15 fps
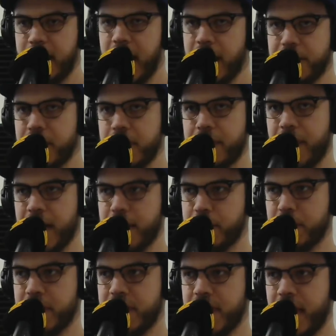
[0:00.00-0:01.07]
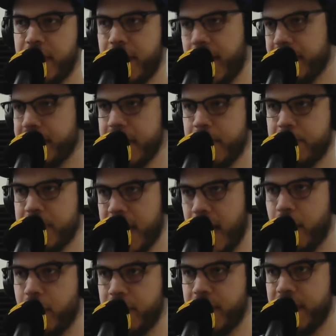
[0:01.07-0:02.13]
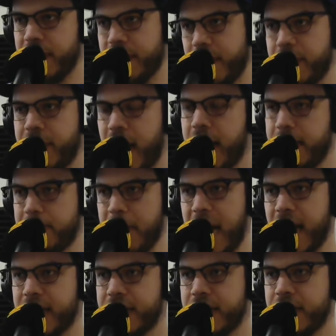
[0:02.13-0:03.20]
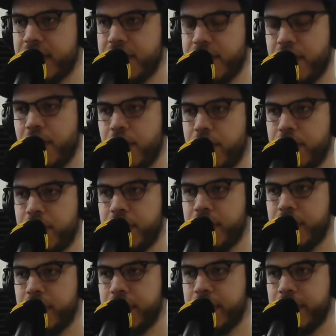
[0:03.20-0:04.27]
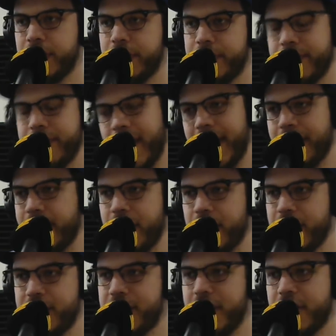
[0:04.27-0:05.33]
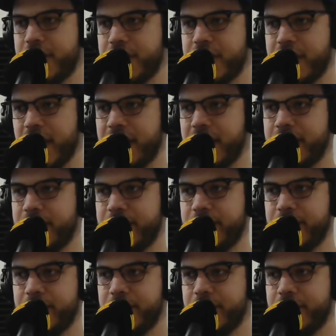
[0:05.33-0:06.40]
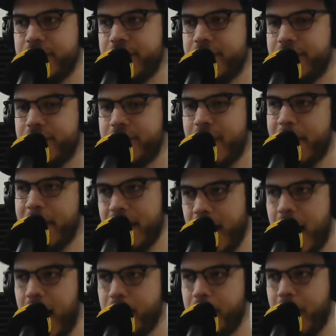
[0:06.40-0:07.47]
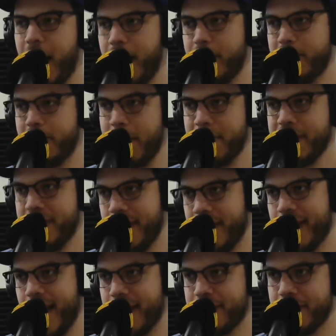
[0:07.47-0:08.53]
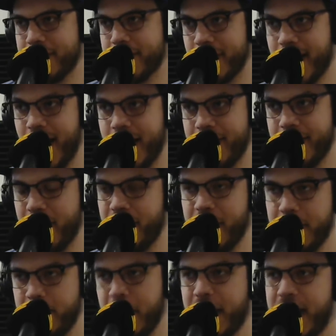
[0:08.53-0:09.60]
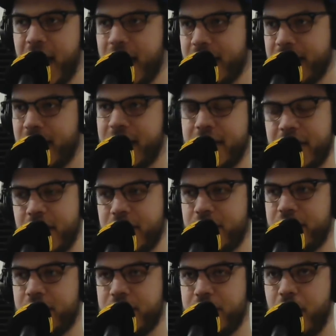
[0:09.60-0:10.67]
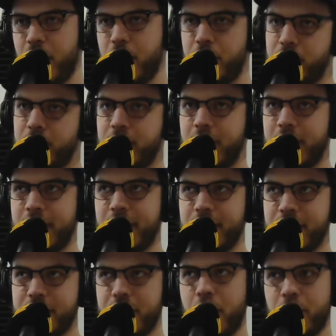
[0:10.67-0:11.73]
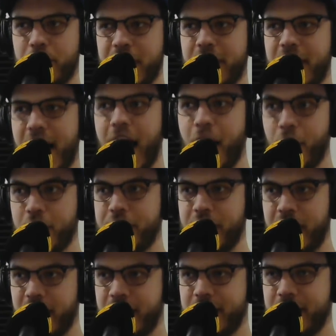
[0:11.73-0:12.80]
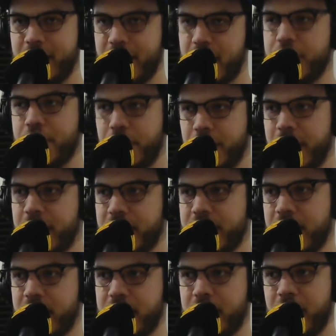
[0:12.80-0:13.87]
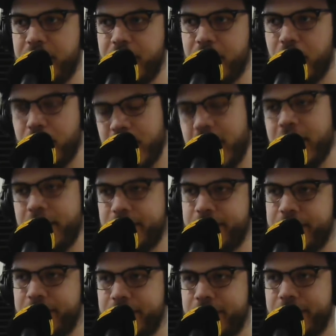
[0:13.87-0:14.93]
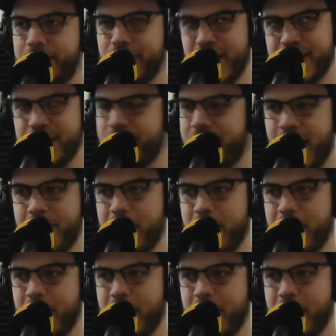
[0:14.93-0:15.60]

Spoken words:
Nationals fans would say their team's out of it, and they're 9 back. So I don't know. It's just like, I mean, I would maybe say the Nationals are kind of out of it. But yeah, like there's no real out of it this early in the season if you're only less than five